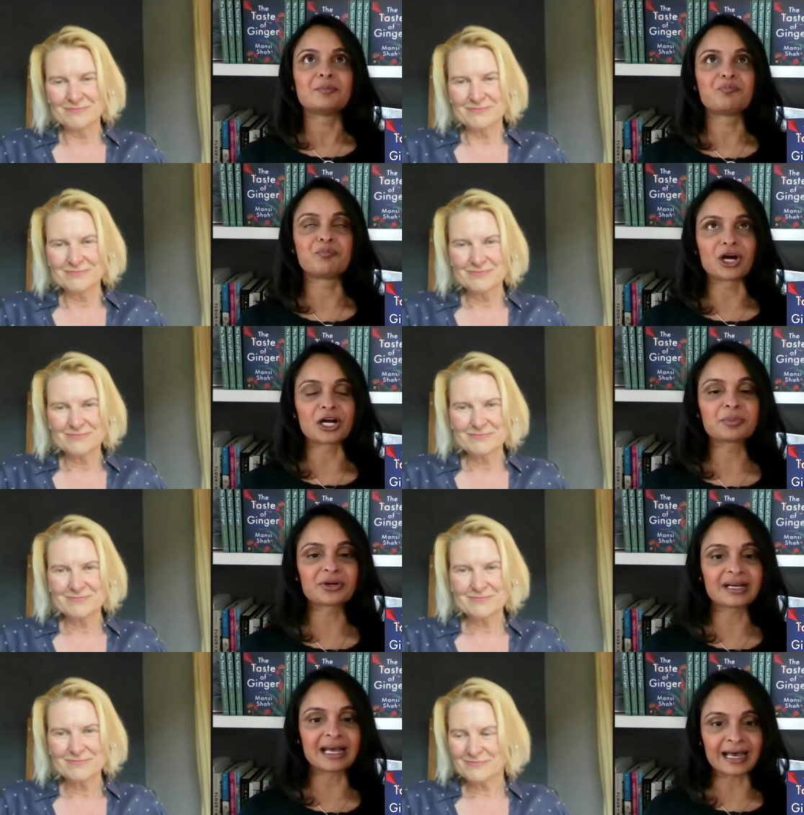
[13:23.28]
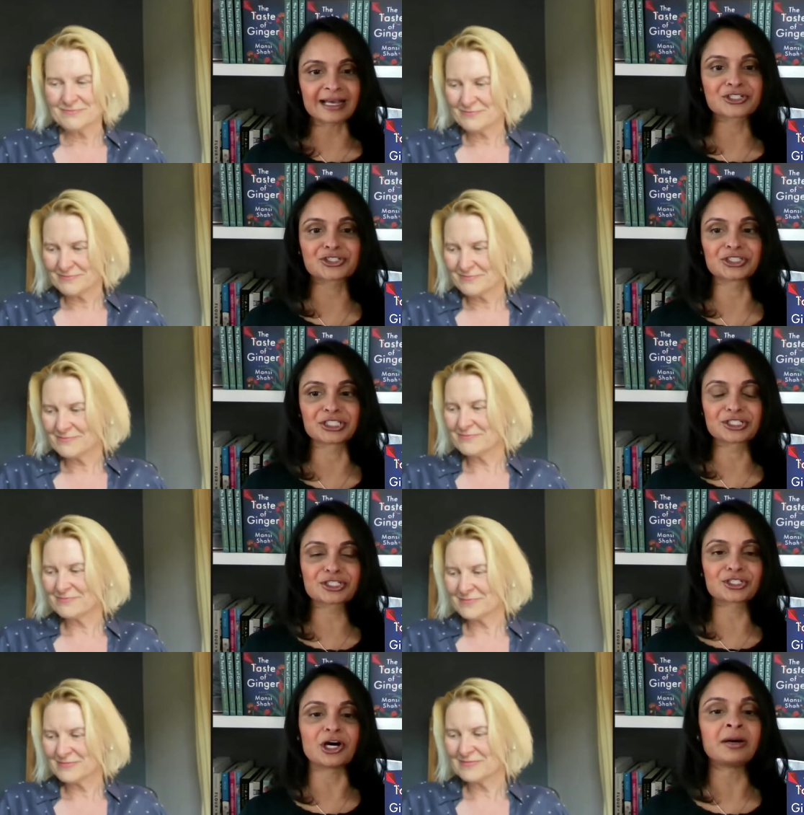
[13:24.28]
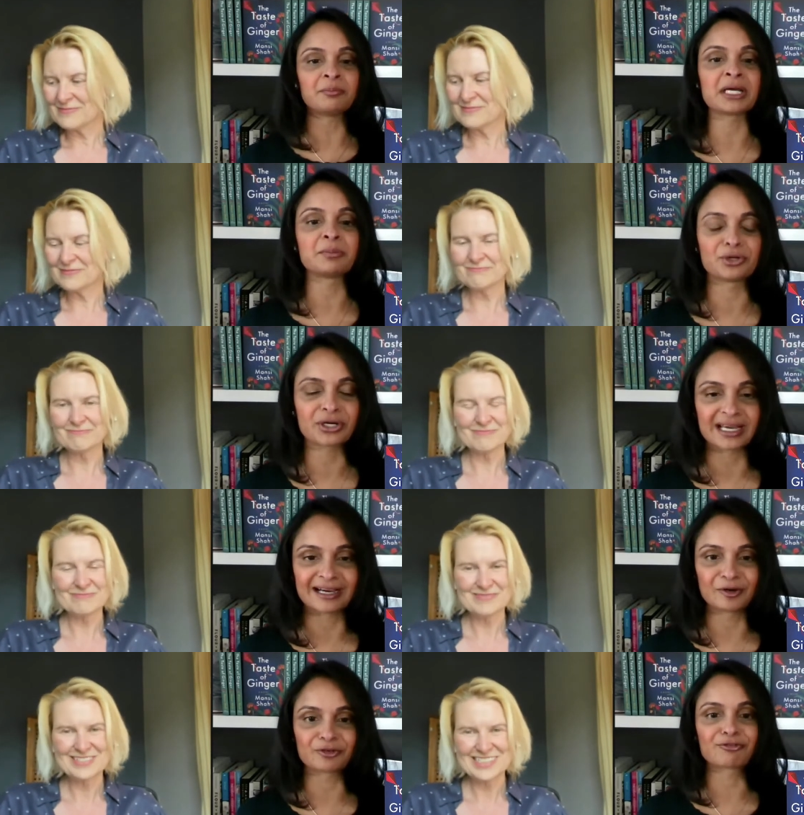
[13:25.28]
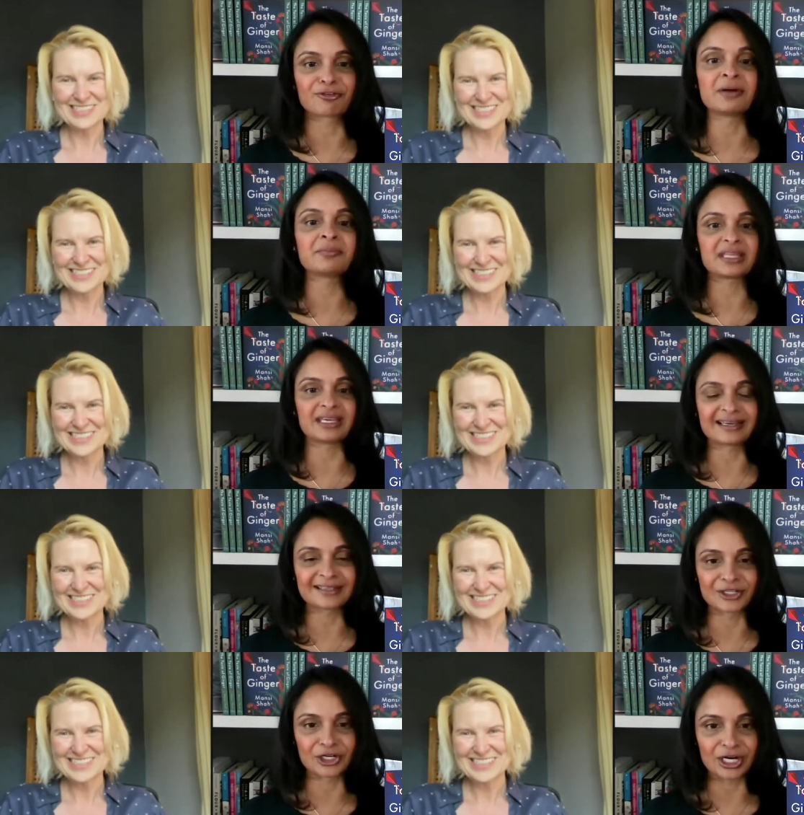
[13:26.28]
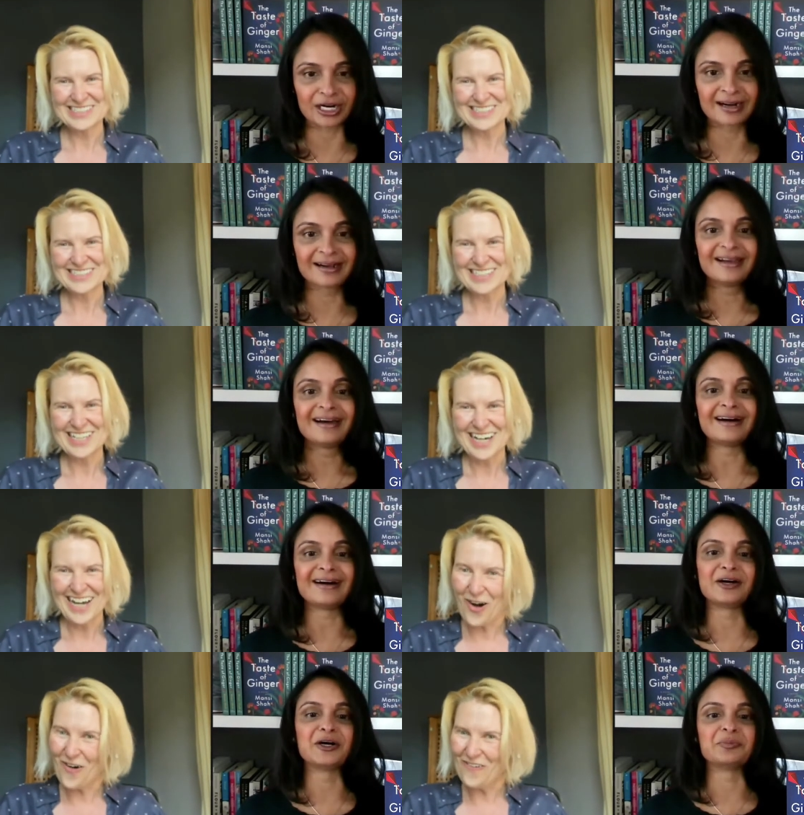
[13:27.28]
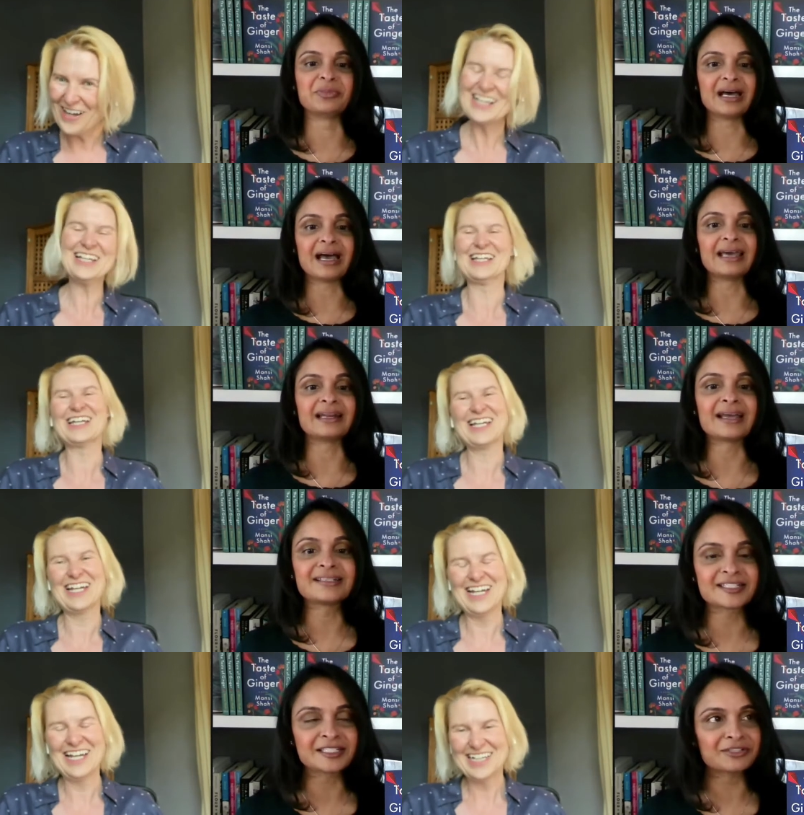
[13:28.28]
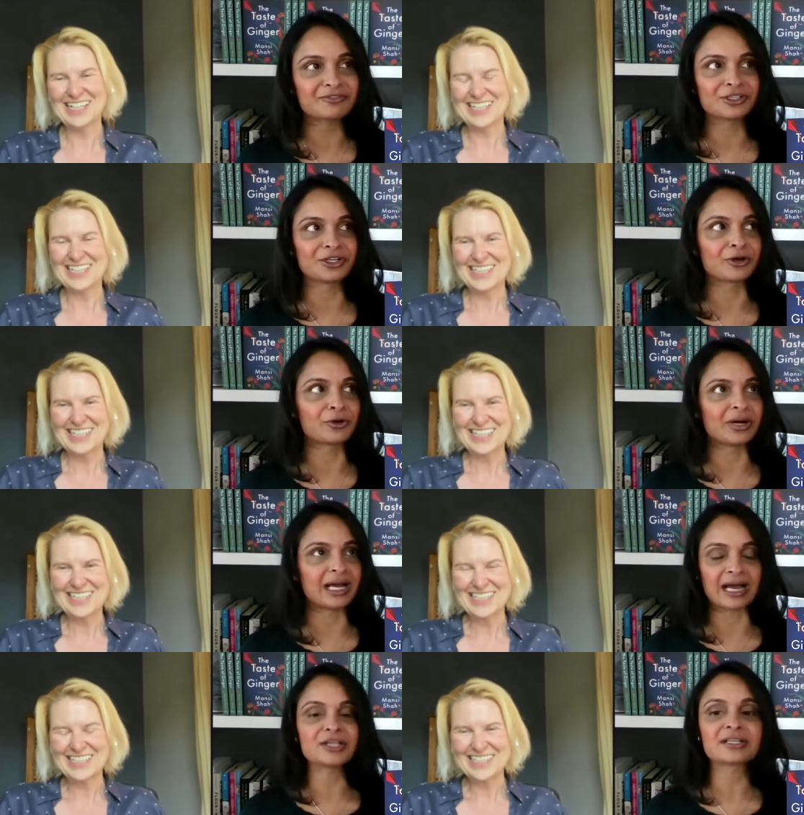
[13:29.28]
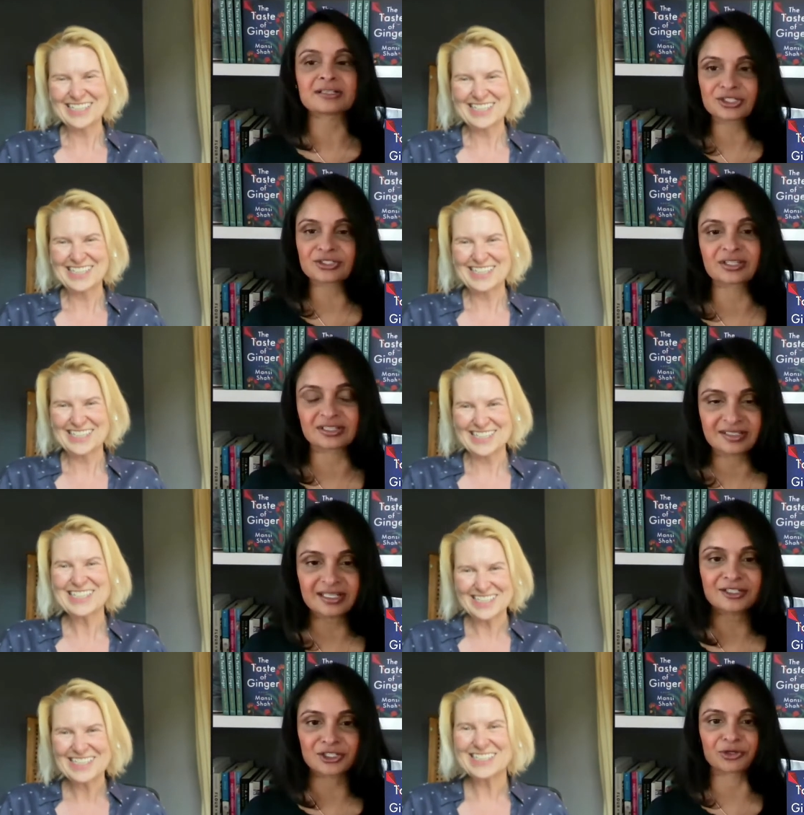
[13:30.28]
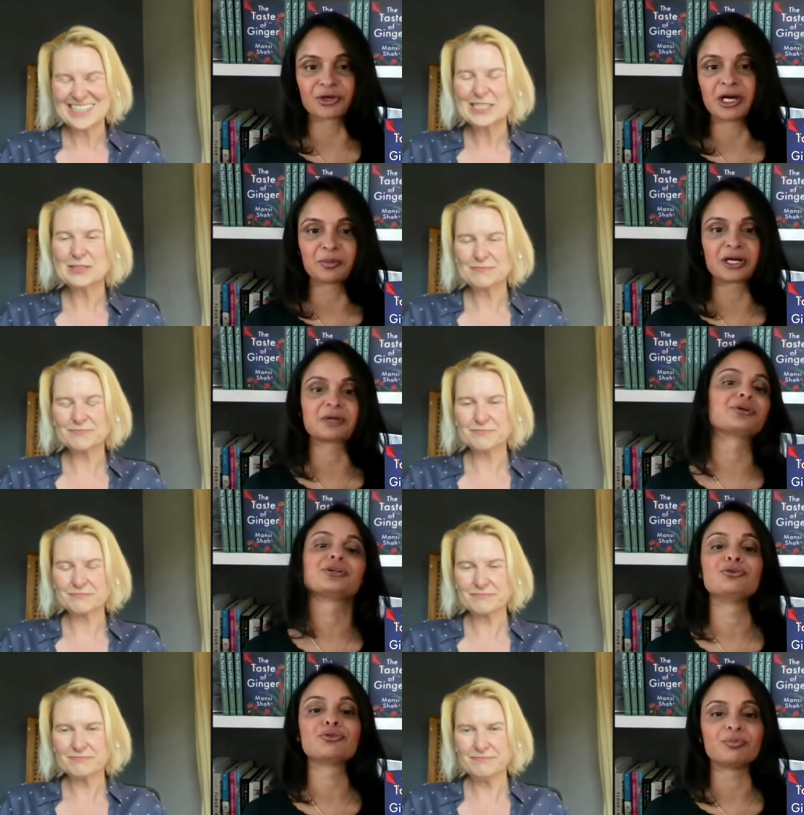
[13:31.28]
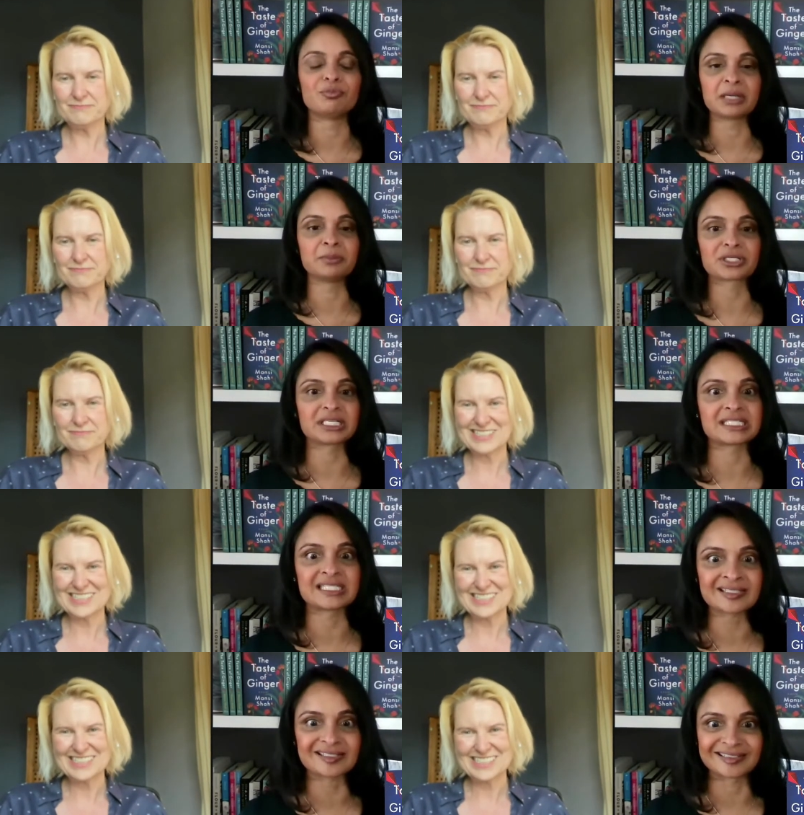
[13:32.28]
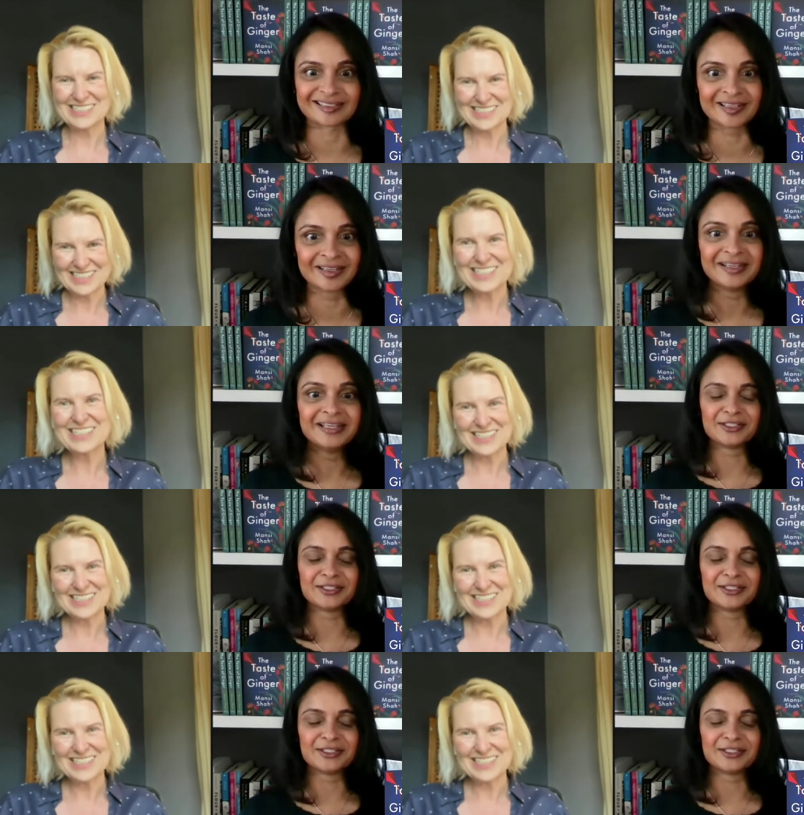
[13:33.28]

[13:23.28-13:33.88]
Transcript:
Speaker 1: Barbara actually sought my book out from the editor. And I didn't even know, I to this day don't know how Barbara knew my book existed. You